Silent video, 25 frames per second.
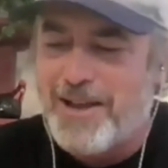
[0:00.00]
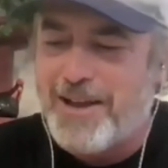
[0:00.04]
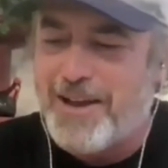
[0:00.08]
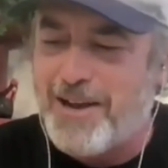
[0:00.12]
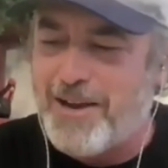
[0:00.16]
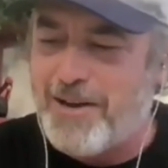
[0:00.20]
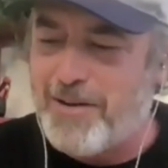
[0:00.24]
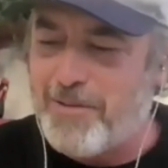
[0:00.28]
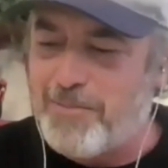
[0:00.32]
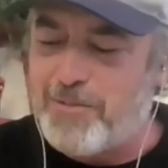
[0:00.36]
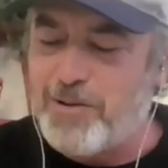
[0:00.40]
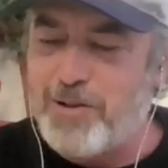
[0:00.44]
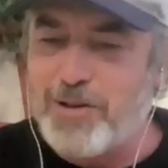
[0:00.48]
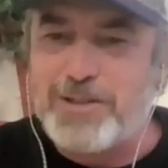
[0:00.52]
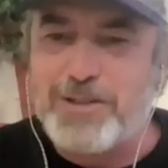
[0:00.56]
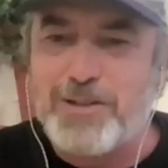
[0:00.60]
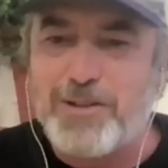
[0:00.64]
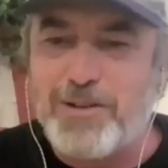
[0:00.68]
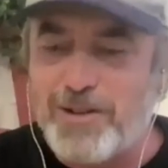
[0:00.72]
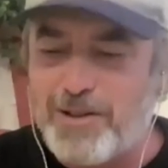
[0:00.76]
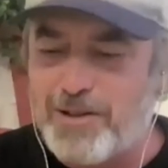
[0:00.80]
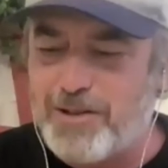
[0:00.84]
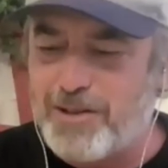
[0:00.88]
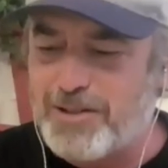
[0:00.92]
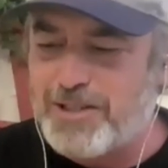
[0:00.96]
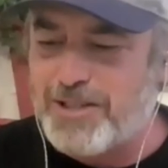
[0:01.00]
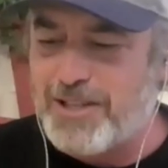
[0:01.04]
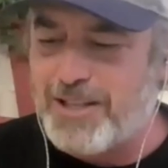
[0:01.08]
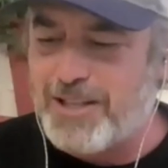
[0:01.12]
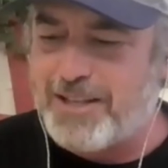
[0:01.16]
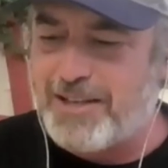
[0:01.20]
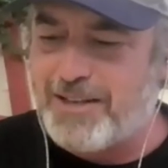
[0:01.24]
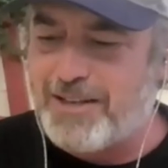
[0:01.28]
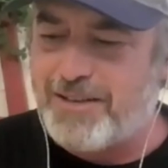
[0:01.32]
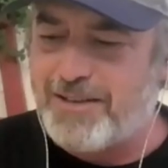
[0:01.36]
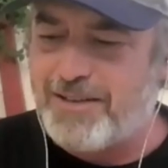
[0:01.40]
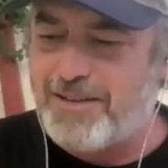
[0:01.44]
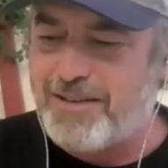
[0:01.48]
uh, look look to
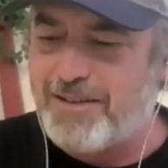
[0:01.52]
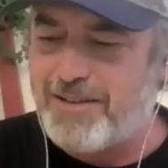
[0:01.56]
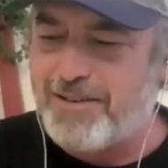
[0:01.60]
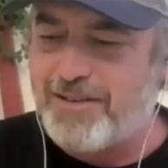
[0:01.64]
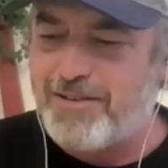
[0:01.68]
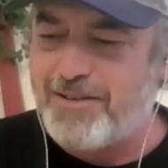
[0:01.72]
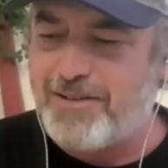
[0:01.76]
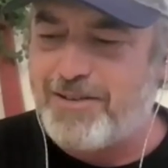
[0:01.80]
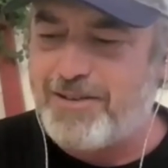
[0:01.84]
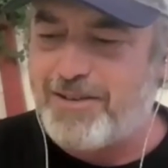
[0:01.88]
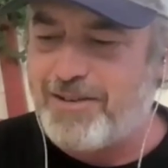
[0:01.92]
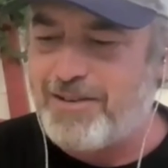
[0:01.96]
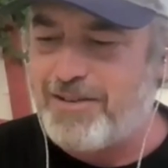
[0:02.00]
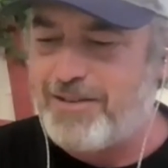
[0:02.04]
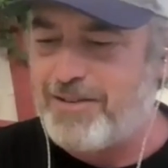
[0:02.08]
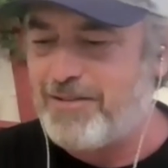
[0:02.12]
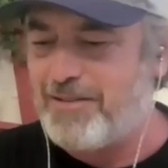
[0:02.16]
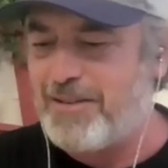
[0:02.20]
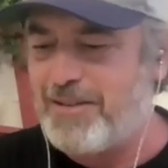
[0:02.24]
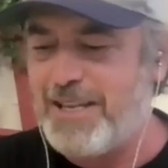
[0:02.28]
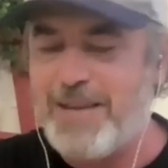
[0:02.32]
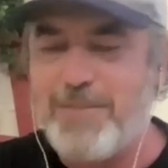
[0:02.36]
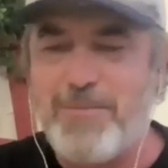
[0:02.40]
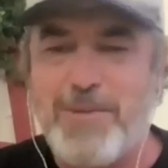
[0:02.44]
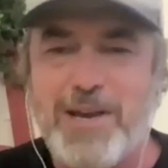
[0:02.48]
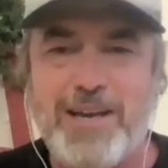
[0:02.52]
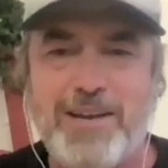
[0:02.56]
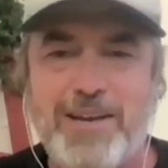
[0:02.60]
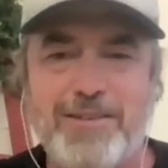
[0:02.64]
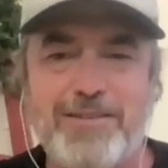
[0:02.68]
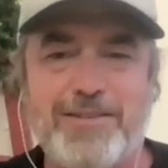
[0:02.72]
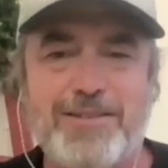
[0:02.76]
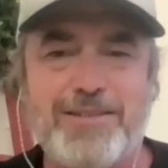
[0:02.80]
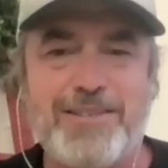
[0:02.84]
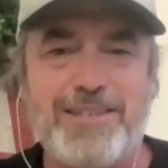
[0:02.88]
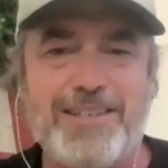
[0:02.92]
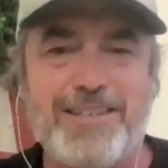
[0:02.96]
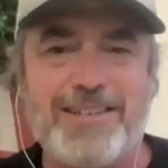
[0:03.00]
the your your
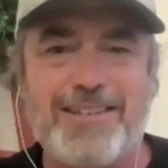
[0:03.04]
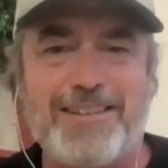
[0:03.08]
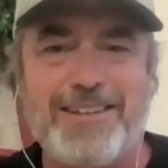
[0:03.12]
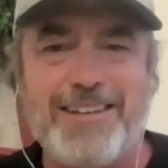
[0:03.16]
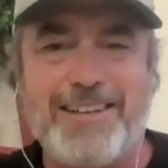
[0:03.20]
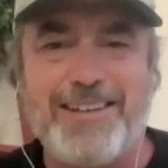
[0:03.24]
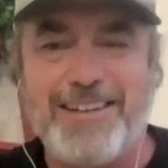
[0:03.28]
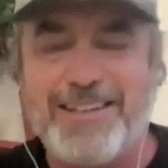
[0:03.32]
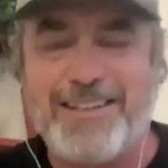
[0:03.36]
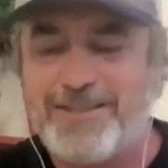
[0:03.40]
emails and